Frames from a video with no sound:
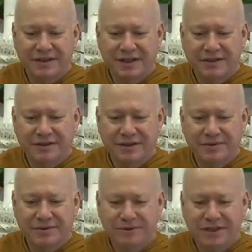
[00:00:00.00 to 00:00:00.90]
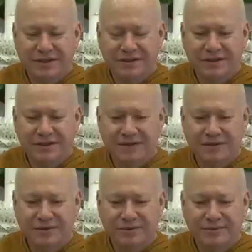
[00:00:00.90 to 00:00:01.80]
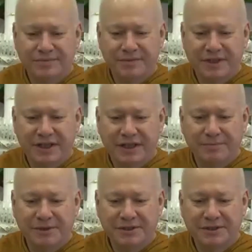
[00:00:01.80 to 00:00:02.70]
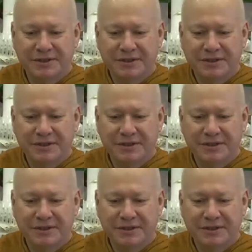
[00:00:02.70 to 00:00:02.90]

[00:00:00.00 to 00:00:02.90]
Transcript: the external senses, is all karma,